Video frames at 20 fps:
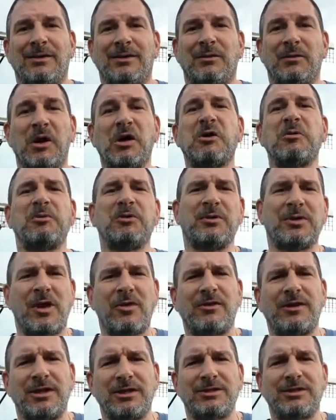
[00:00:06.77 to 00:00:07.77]
Welcome to
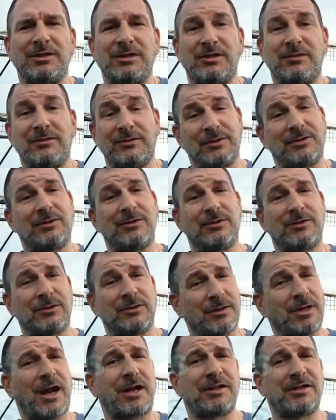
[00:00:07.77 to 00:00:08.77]
another edition of
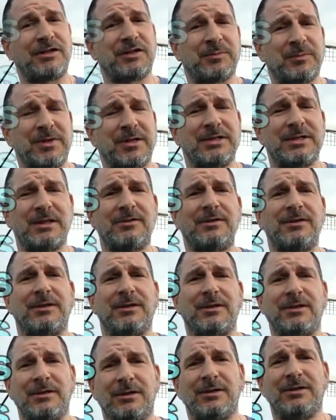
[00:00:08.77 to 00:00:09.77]
Socrates Explains Everything.
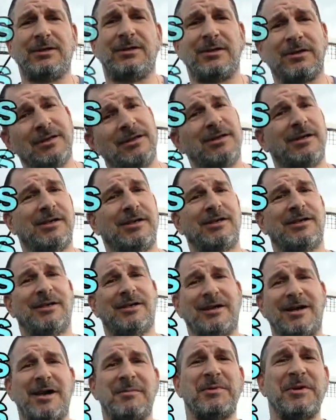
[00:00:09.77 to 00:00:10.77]

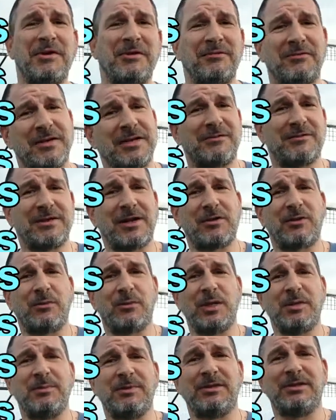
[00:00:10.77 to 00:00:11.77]
I'm here in front of another
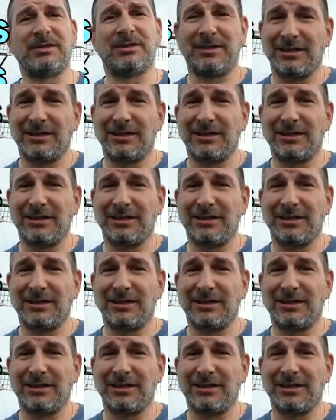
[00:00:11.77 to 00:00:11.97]
windmill